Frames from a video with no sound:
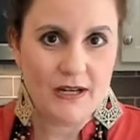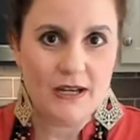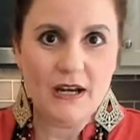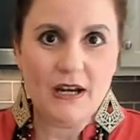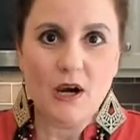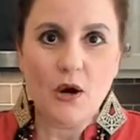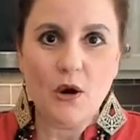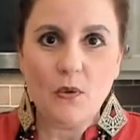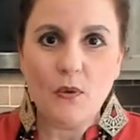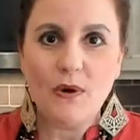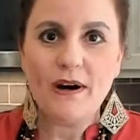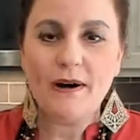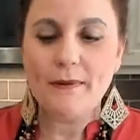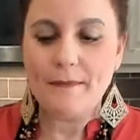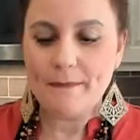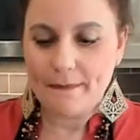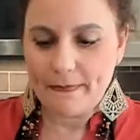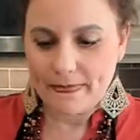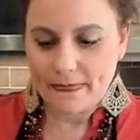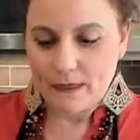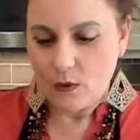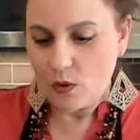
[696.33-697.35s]
Well,
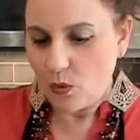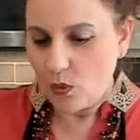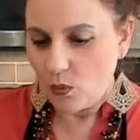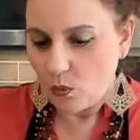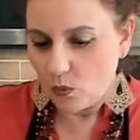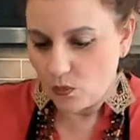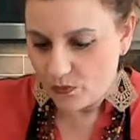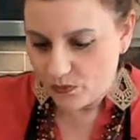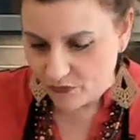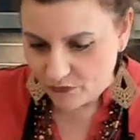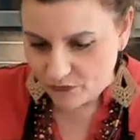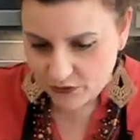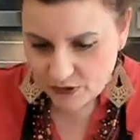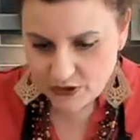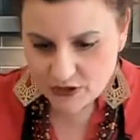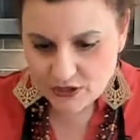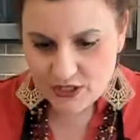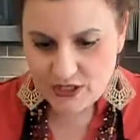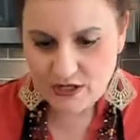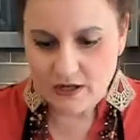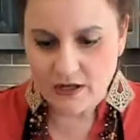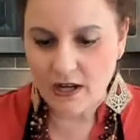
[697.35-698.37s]
first thing you
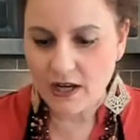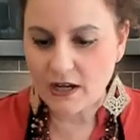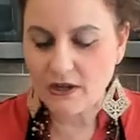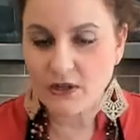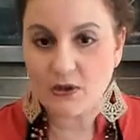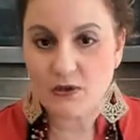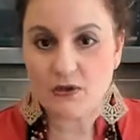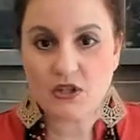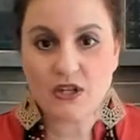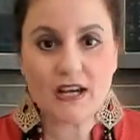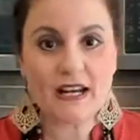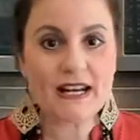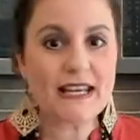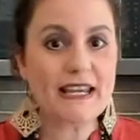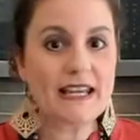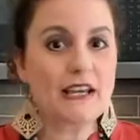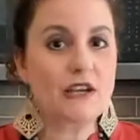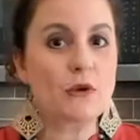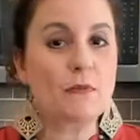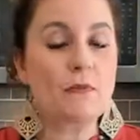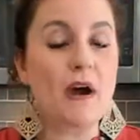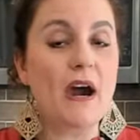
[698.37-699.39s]
got to do is you got to get your
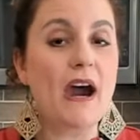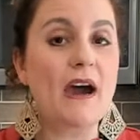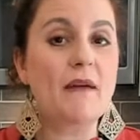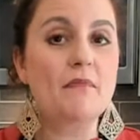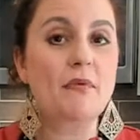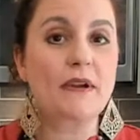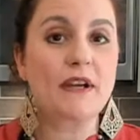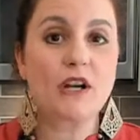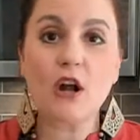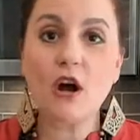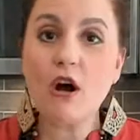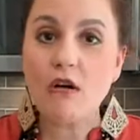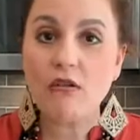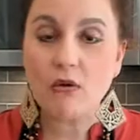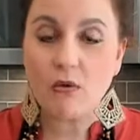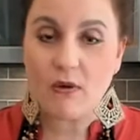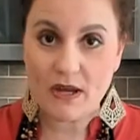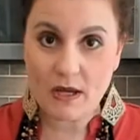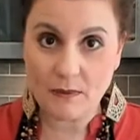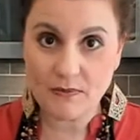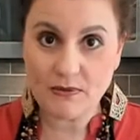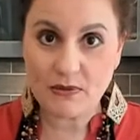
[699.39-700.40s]
pot, bring it all the way up
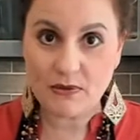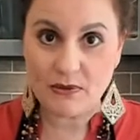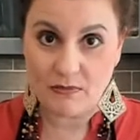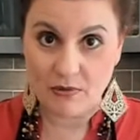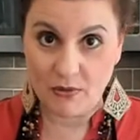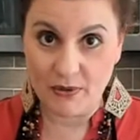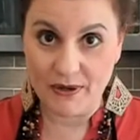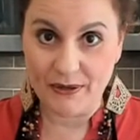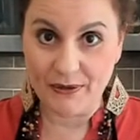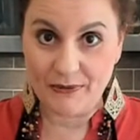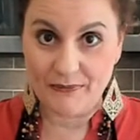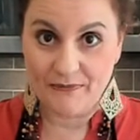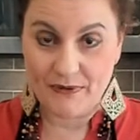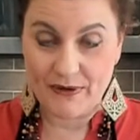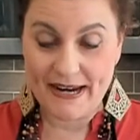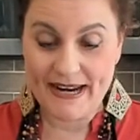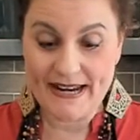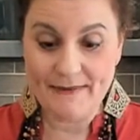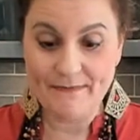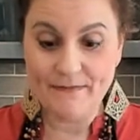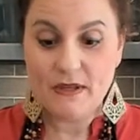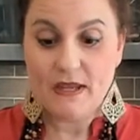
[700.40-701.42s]
to the boil, right?
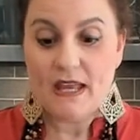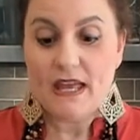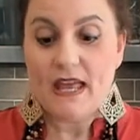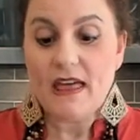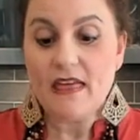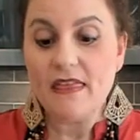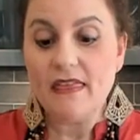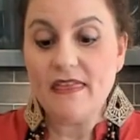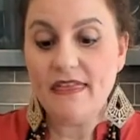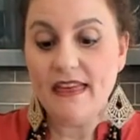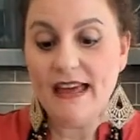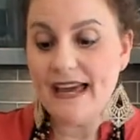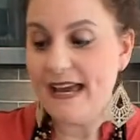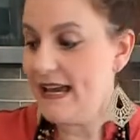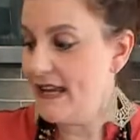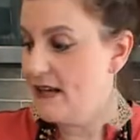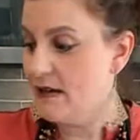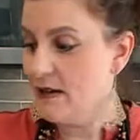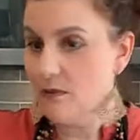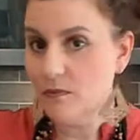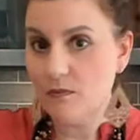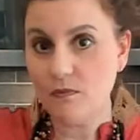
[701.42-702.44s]
Then
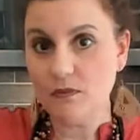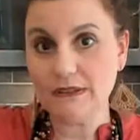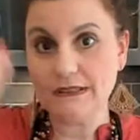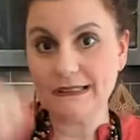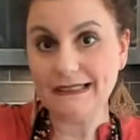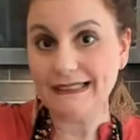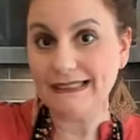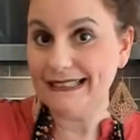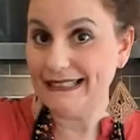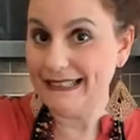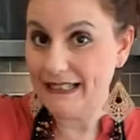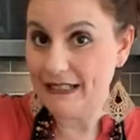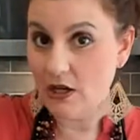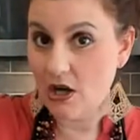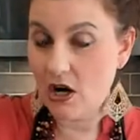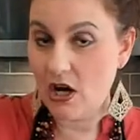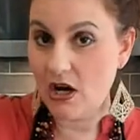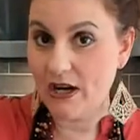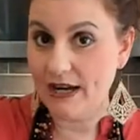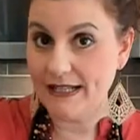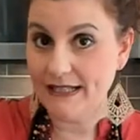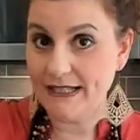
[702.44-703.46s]
lid
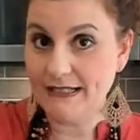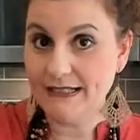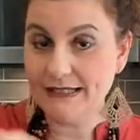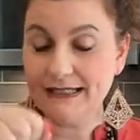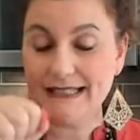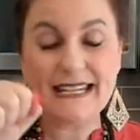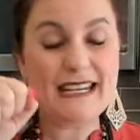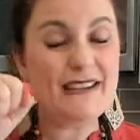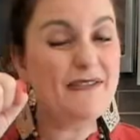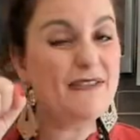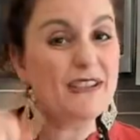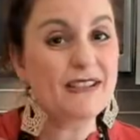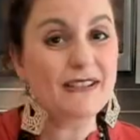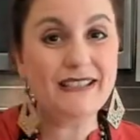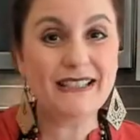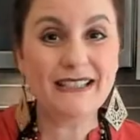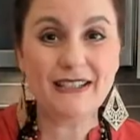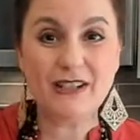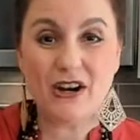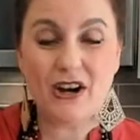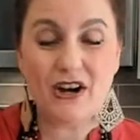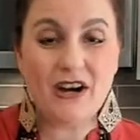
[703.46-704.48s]
on, leave the lid
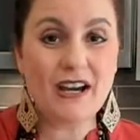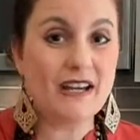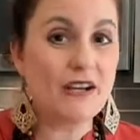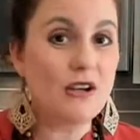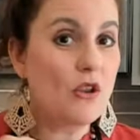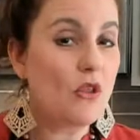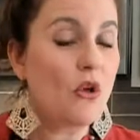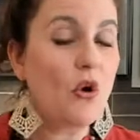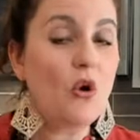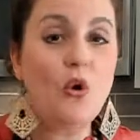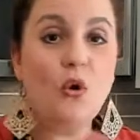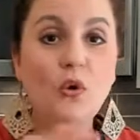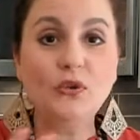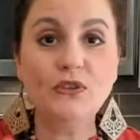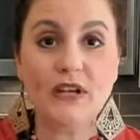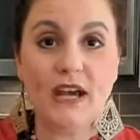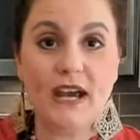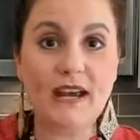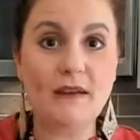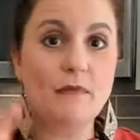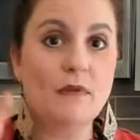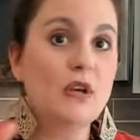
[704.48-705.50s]
on the whole time
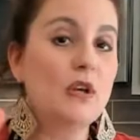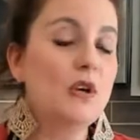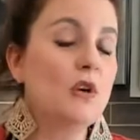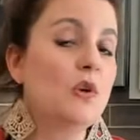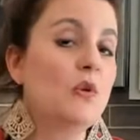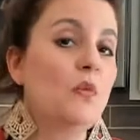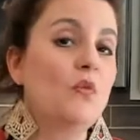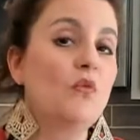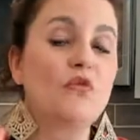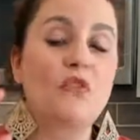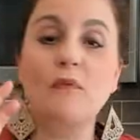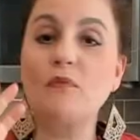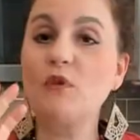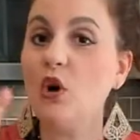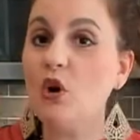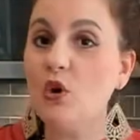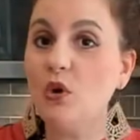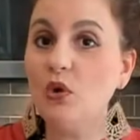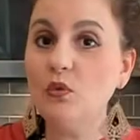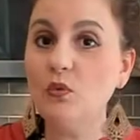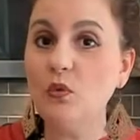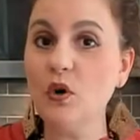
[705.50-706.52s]
from cold
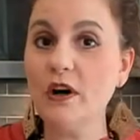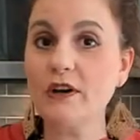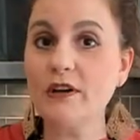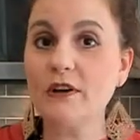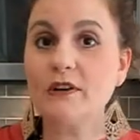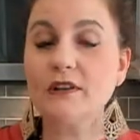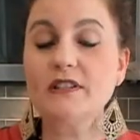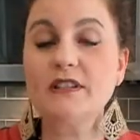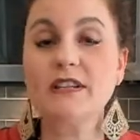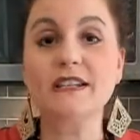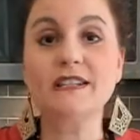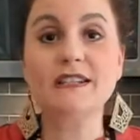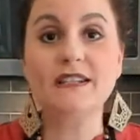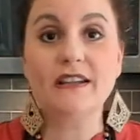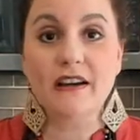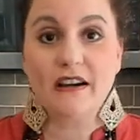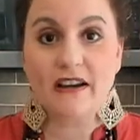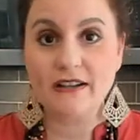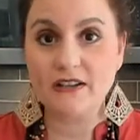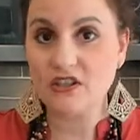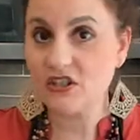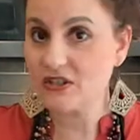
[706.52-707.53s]
water to done.
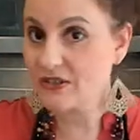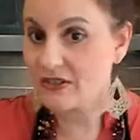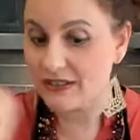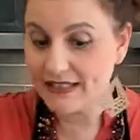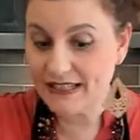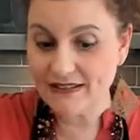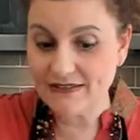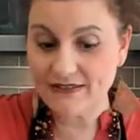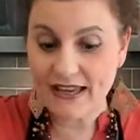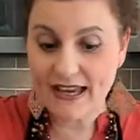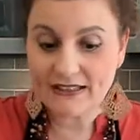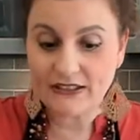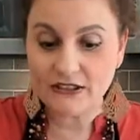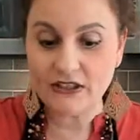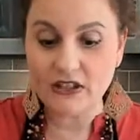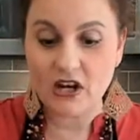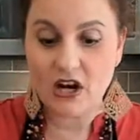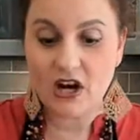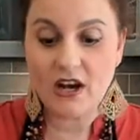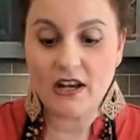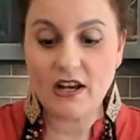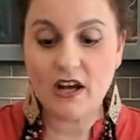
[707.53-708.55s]
Just leave that lid on.
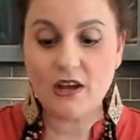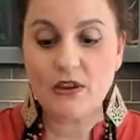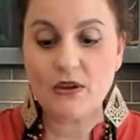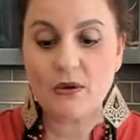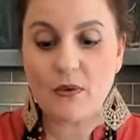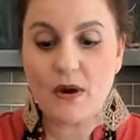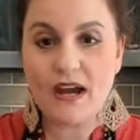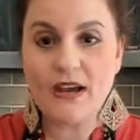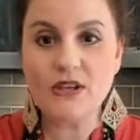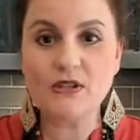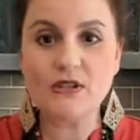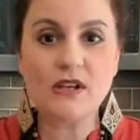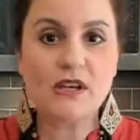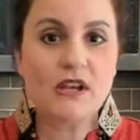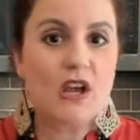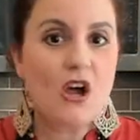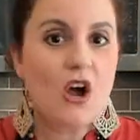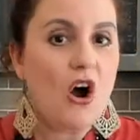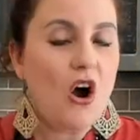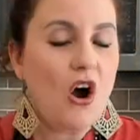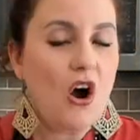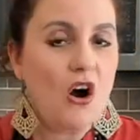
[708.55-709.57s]
Otherwise,
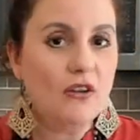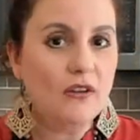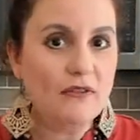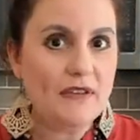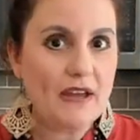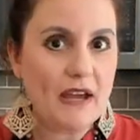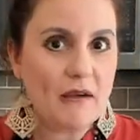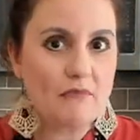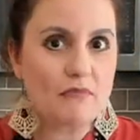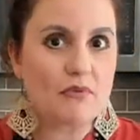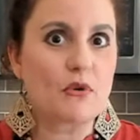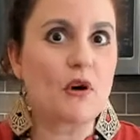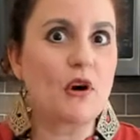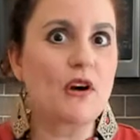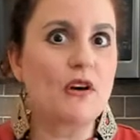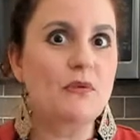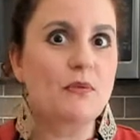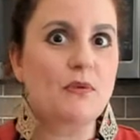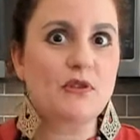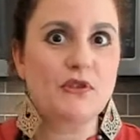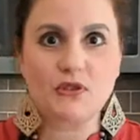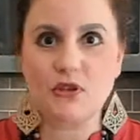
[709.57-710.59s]
all of that broth will
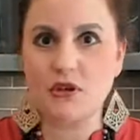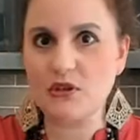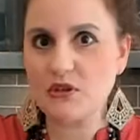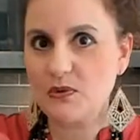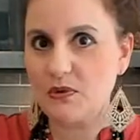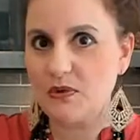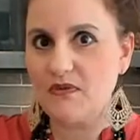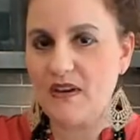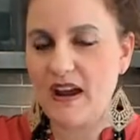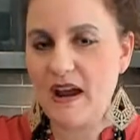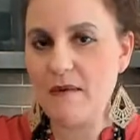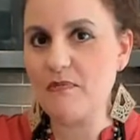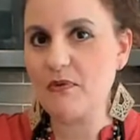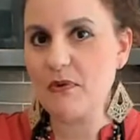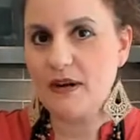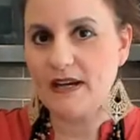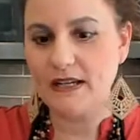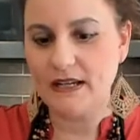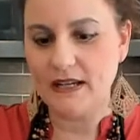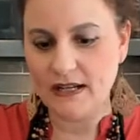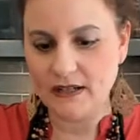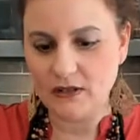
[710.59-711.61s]
start to evaporate
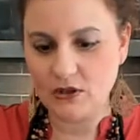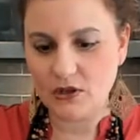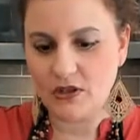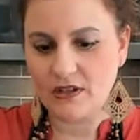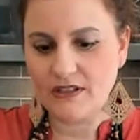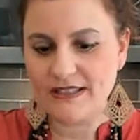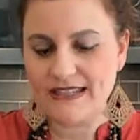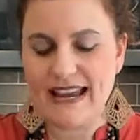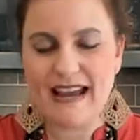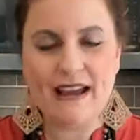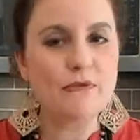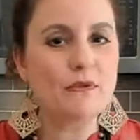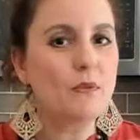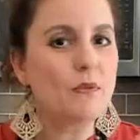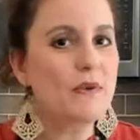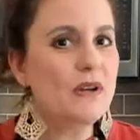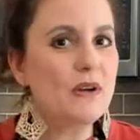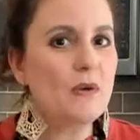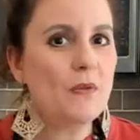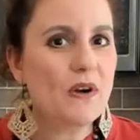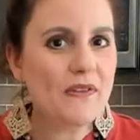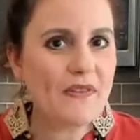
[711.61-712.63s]
and cook down, and we don't
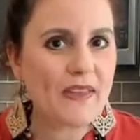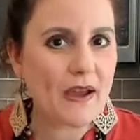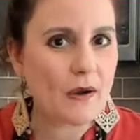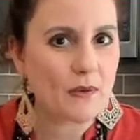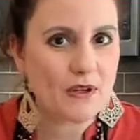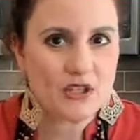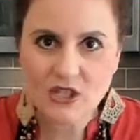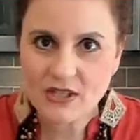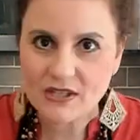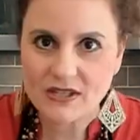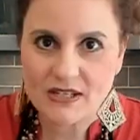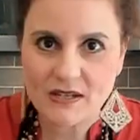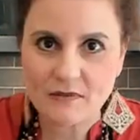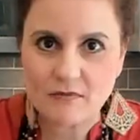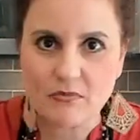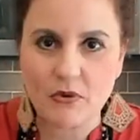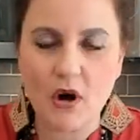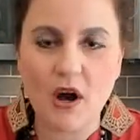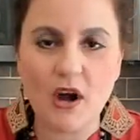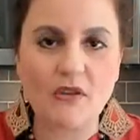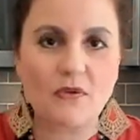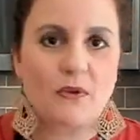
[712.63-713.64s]
want that. We just need
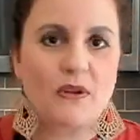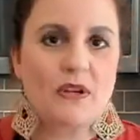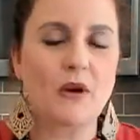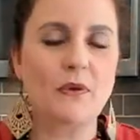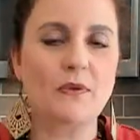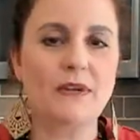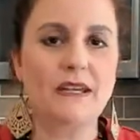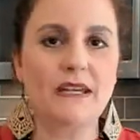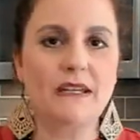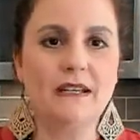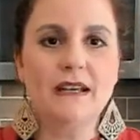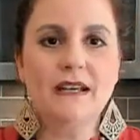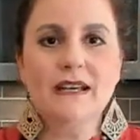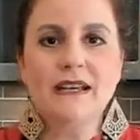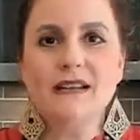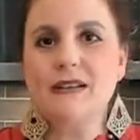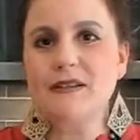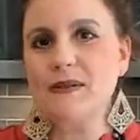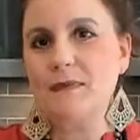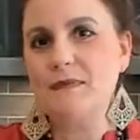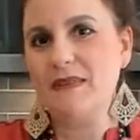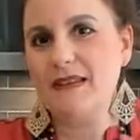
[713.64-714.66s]
broth. We don't need
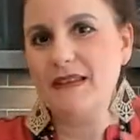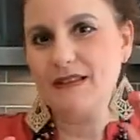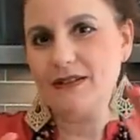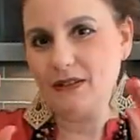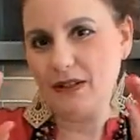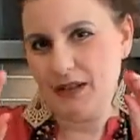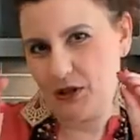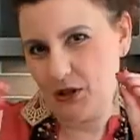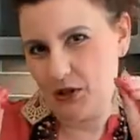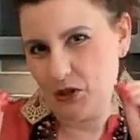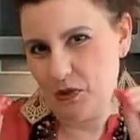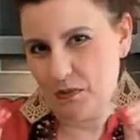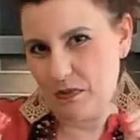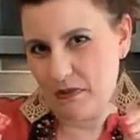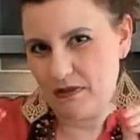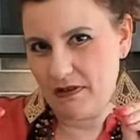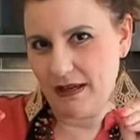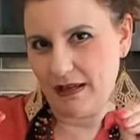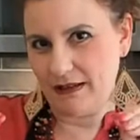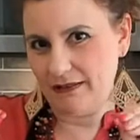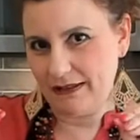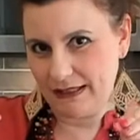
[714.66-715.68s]
something like super thick
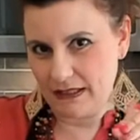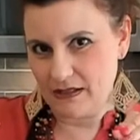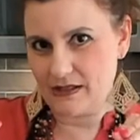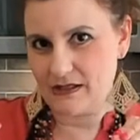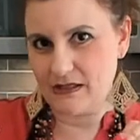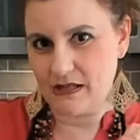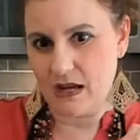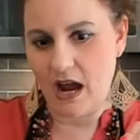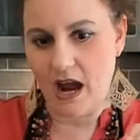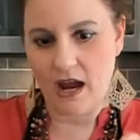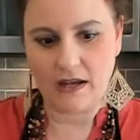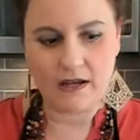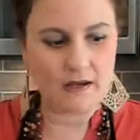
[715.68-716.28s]
like a stock.